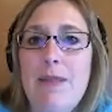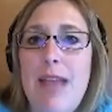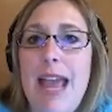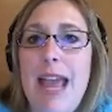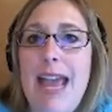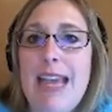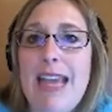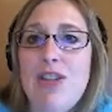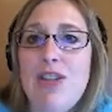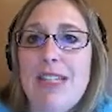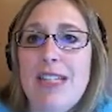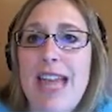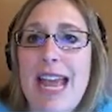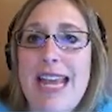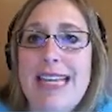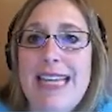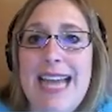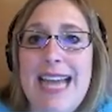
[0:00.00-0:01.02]
ages
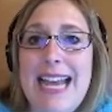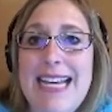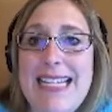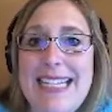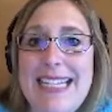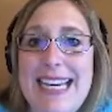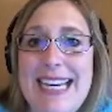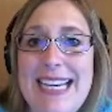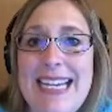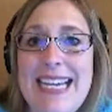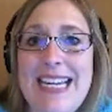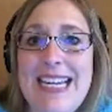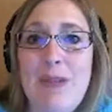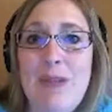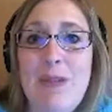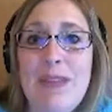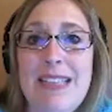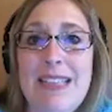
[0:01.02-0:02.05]
8 to 18, can
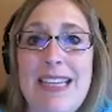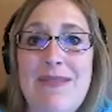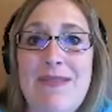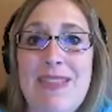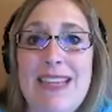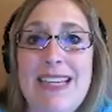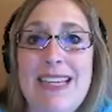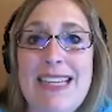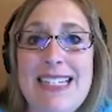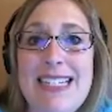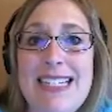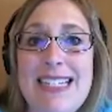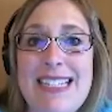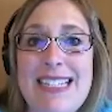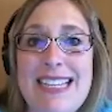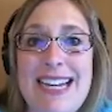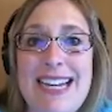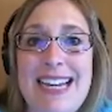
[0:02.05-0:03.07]
you believe this?